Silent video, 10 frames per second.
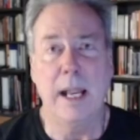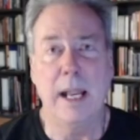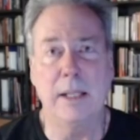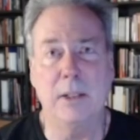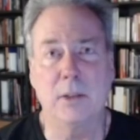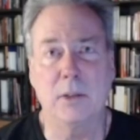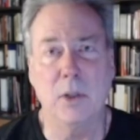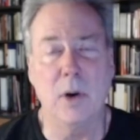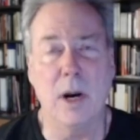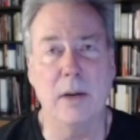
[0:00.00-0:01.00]
It's
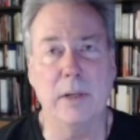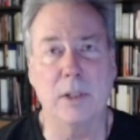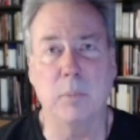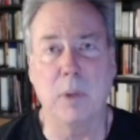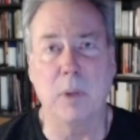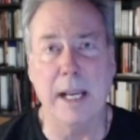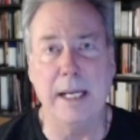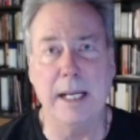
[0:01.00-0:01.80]
too hard to explain.